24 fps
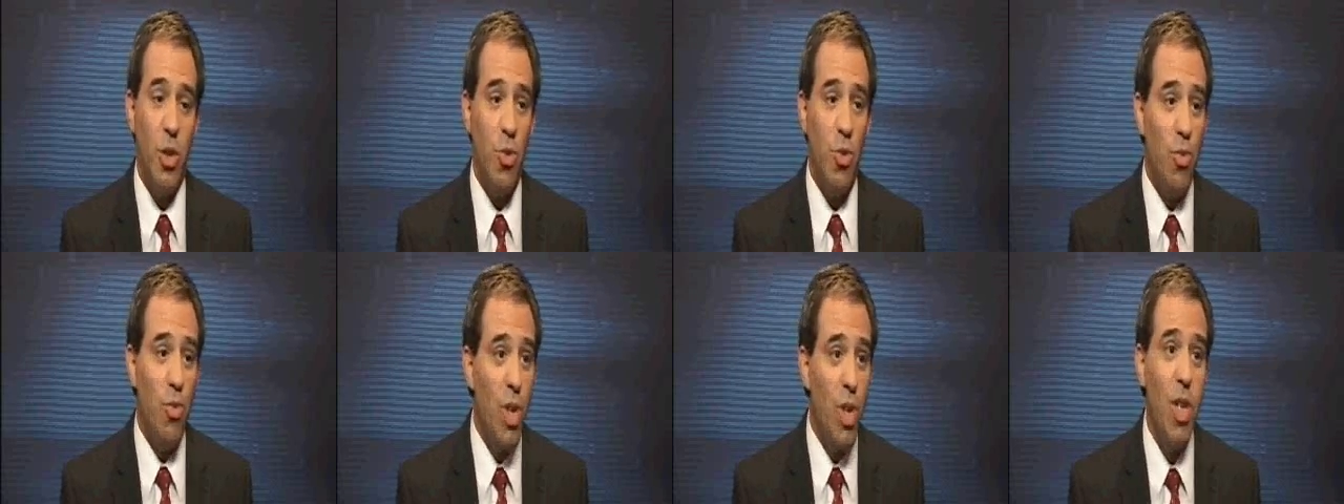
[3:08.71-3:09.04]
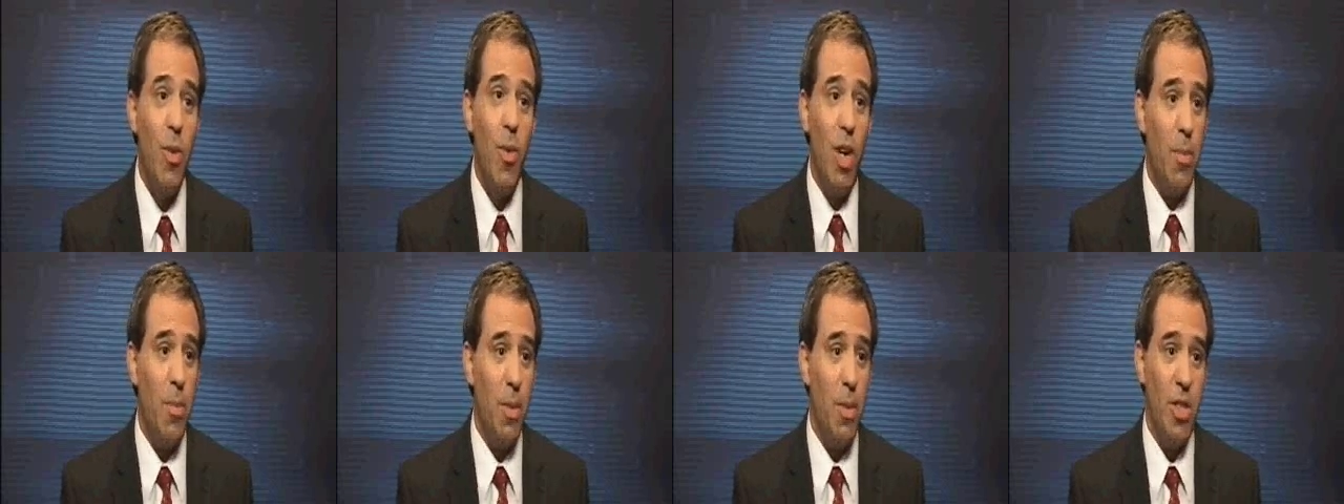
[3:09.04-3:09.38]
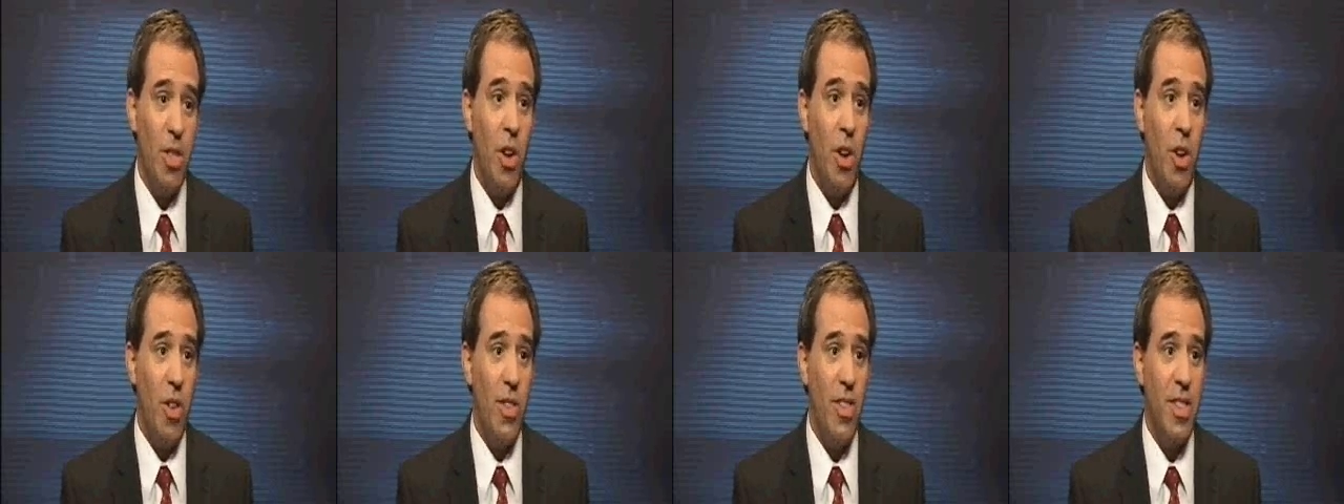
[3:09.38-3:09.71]
you really want to
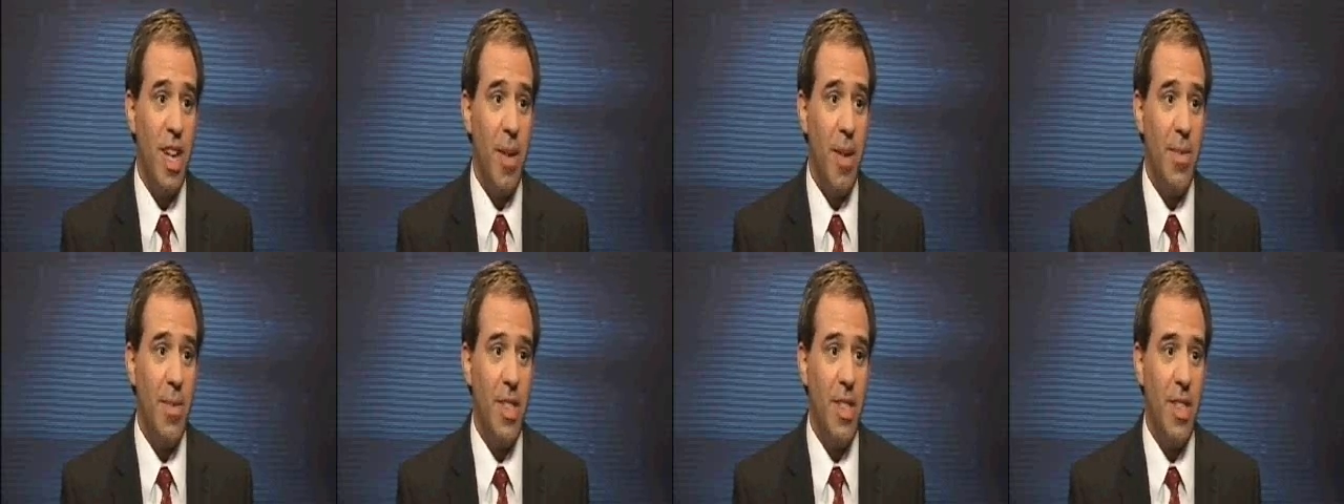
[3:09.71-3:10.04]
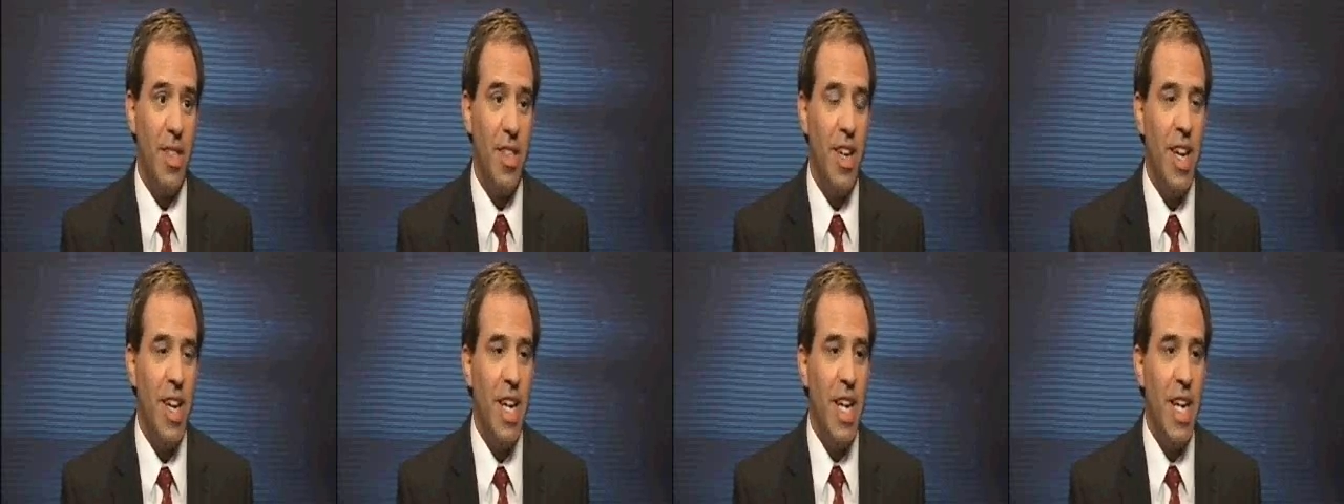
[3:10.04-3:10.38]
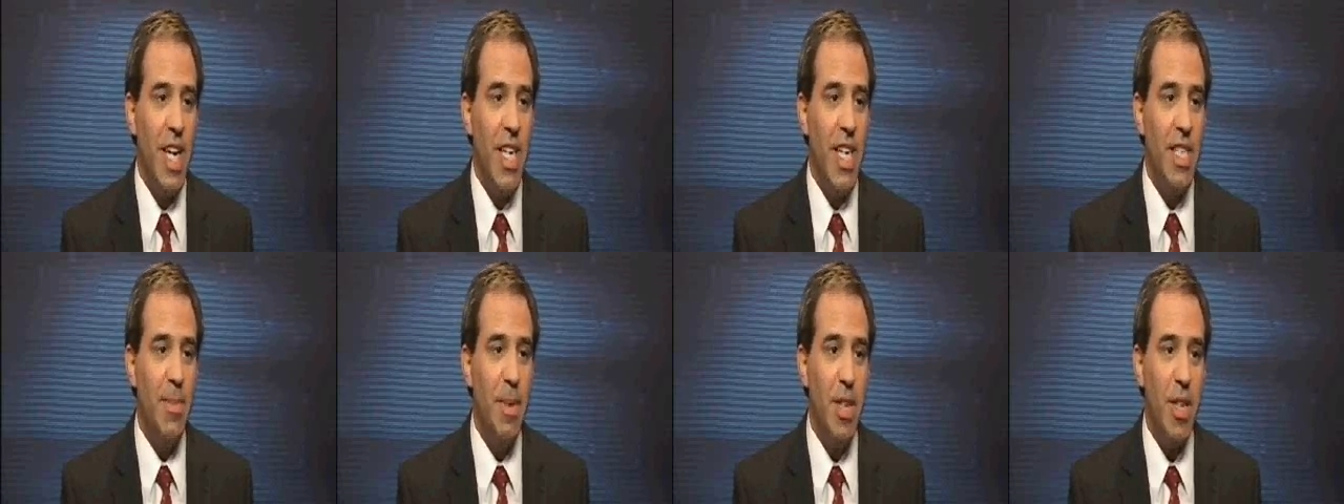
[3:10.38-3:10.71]
put the hard stops in
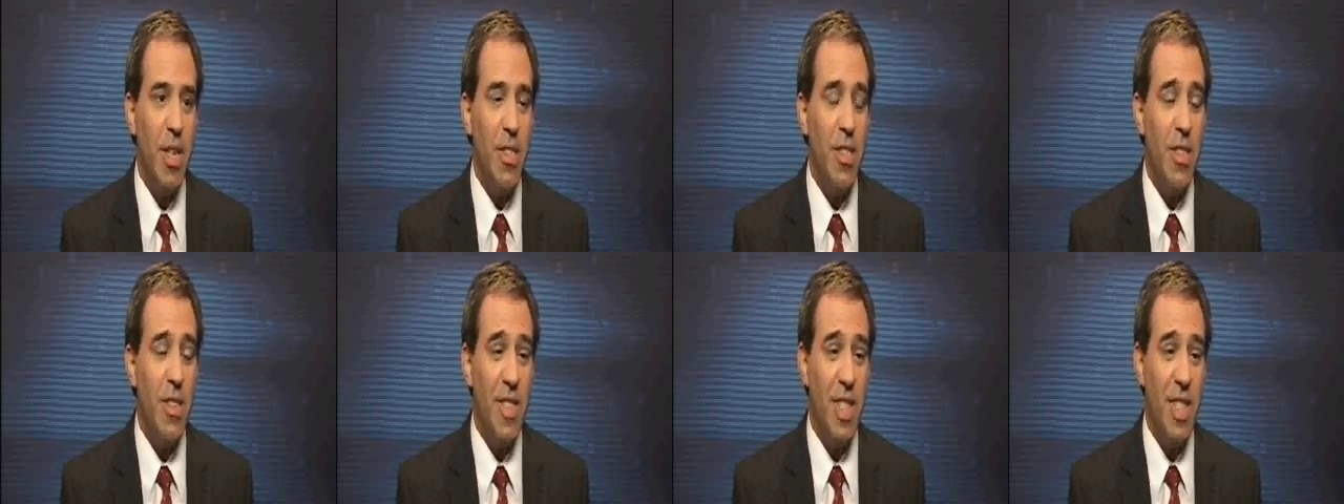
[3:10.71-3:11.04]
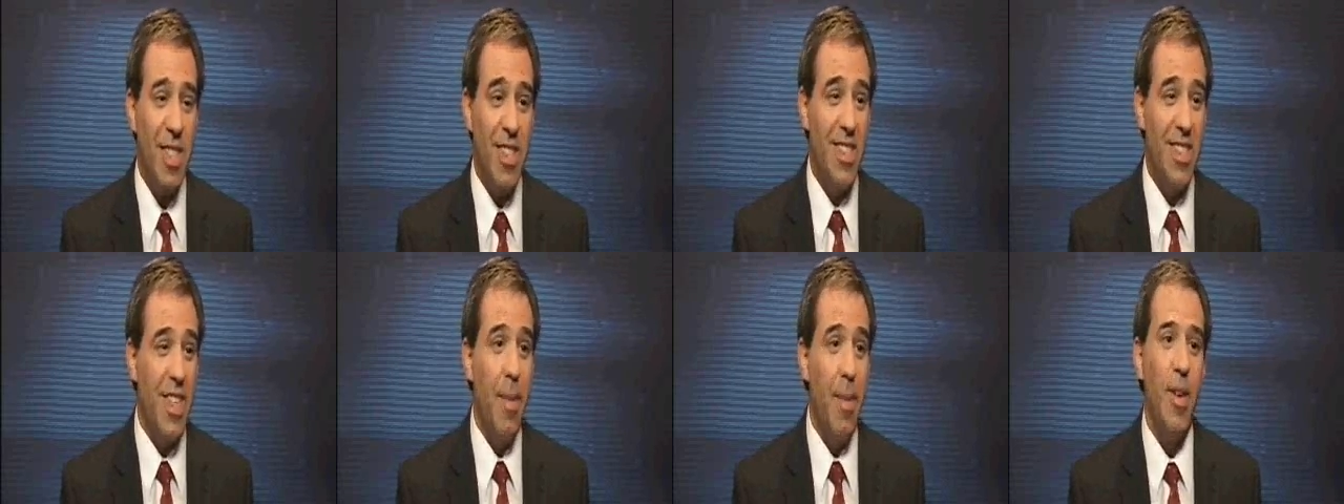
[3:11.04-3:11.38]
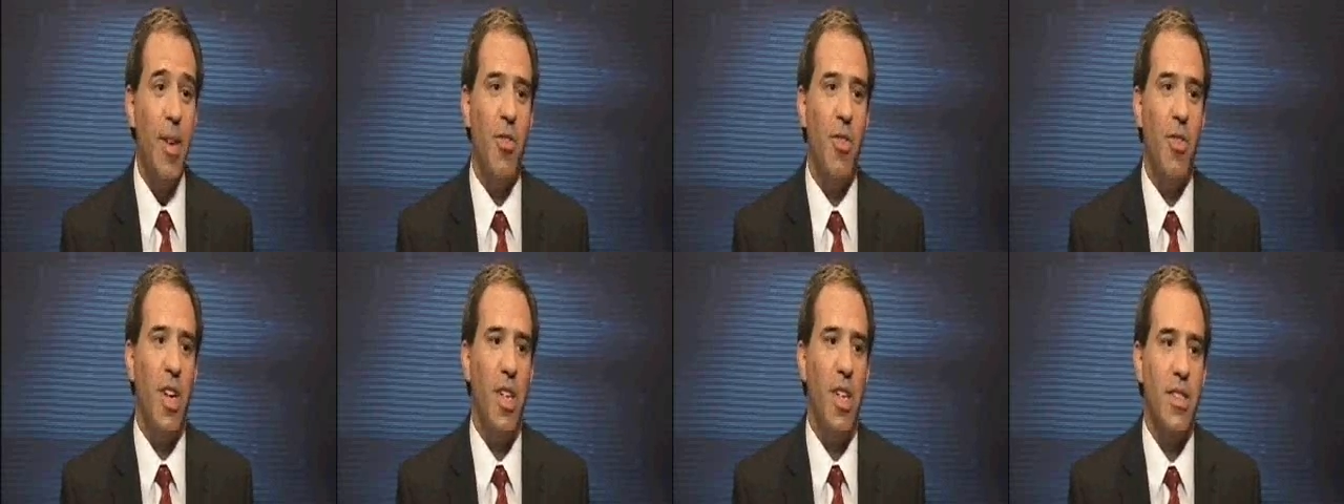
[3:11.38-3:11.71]
is because of
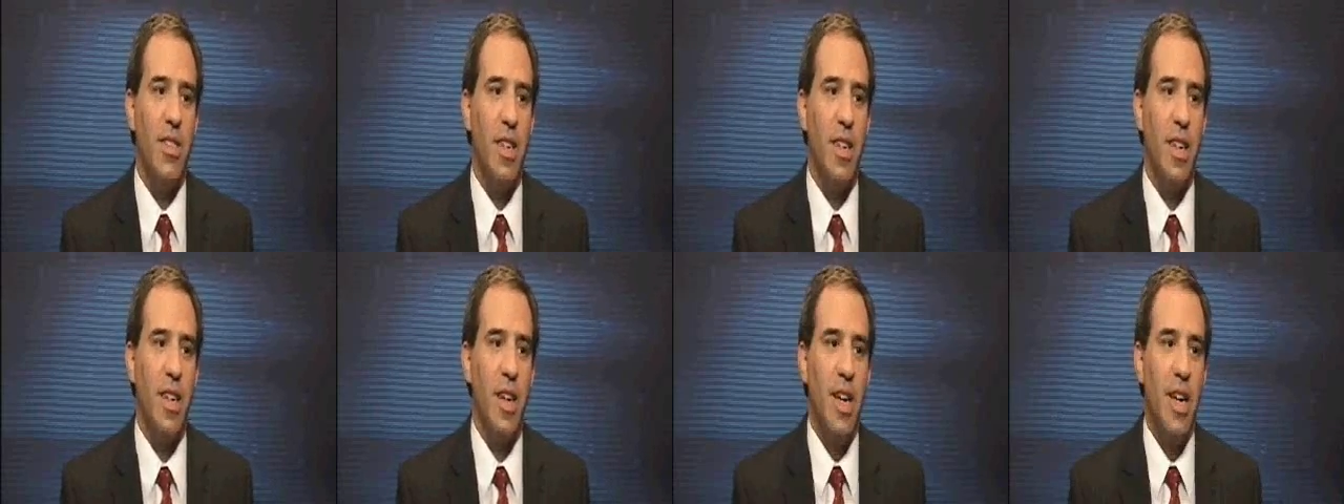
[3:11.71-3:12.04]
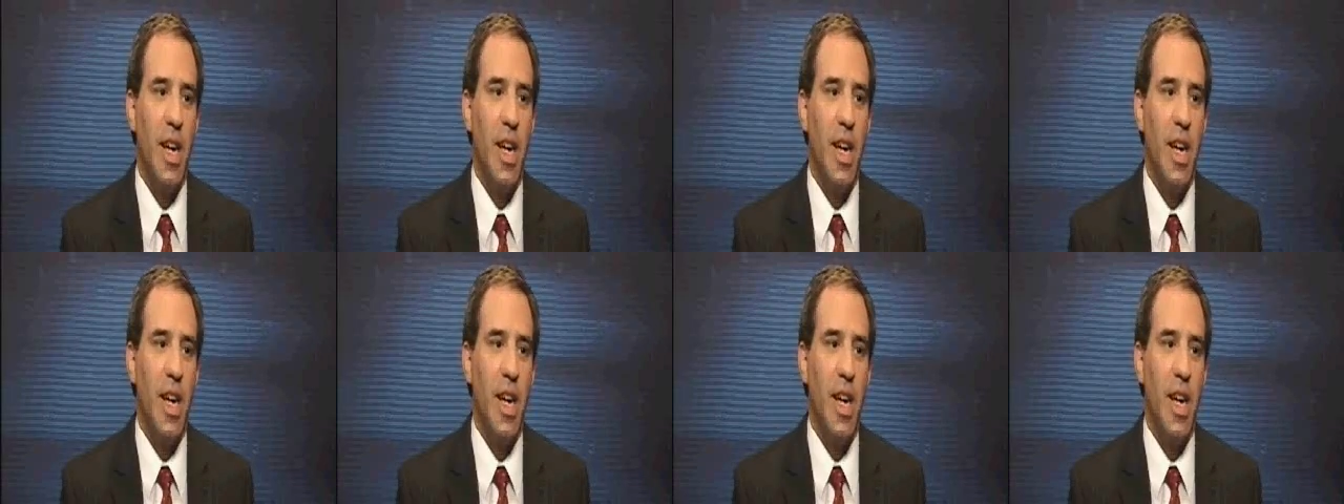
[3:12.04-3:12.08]
systemic risk.